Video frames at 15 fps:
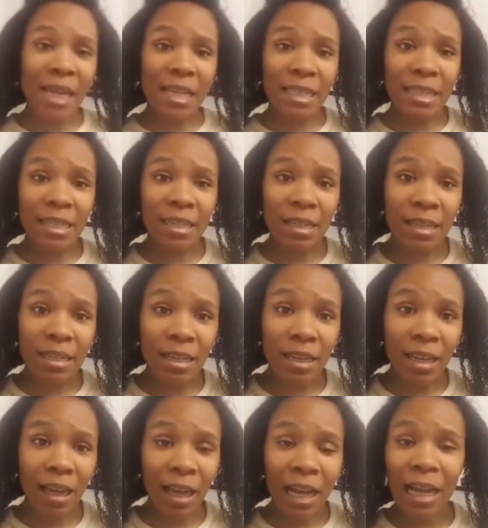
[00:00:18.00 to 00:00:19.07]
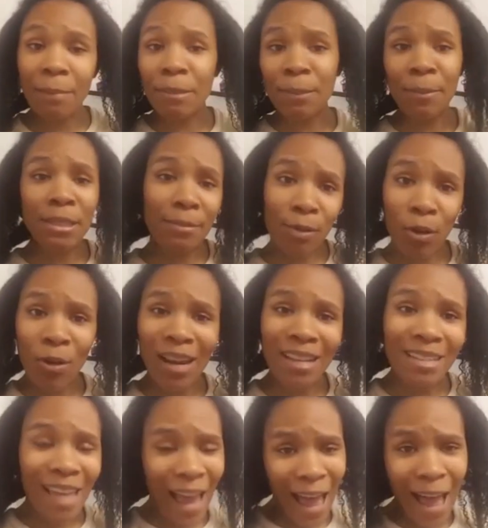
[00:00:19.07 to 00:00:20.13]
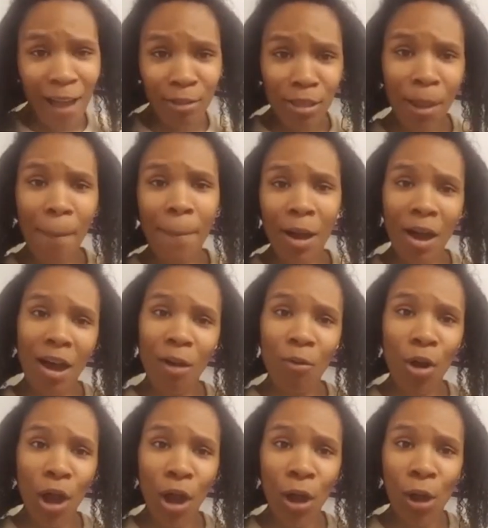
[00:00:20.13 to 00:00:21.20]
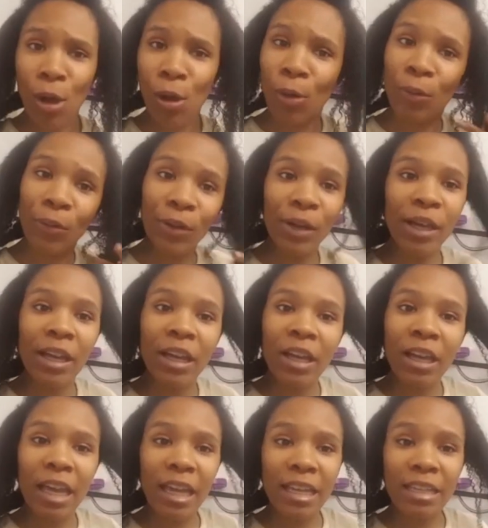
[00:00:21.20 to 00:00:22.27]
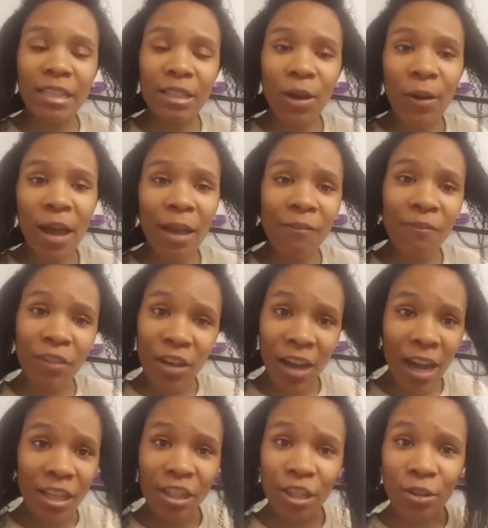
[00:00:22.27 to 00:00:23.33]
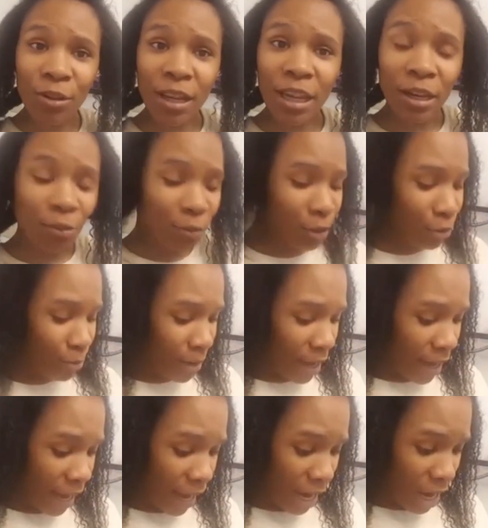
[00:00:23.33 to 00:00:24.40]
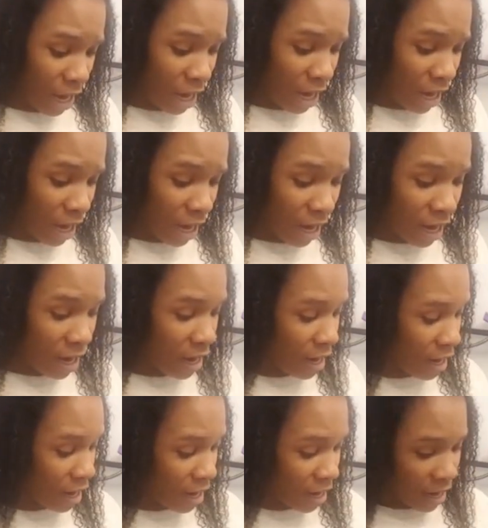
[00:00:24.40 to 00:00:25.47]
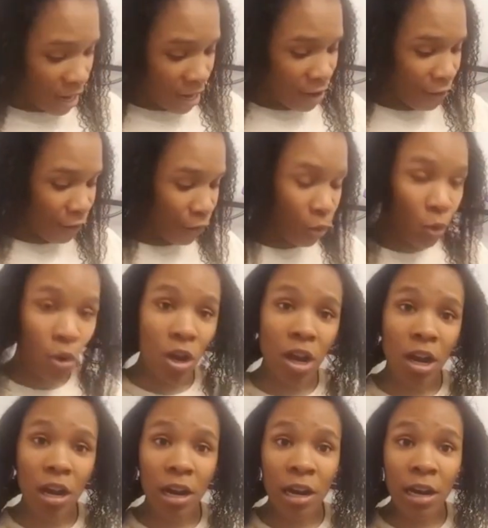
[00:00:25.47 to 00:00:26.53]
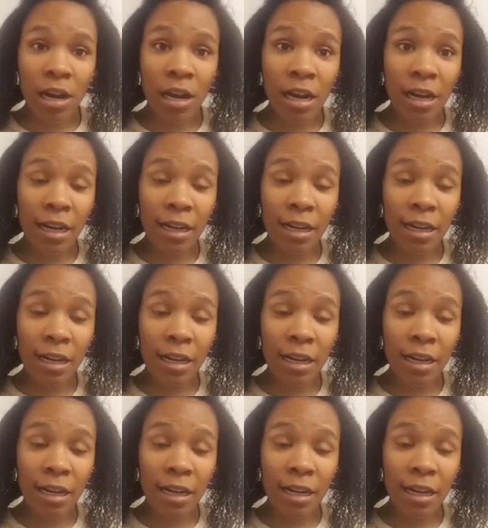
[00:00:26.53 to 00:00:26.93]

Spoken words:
But I'm supposed to be going out of town tomorrow. And so I figured I should go ahead and redo my hair for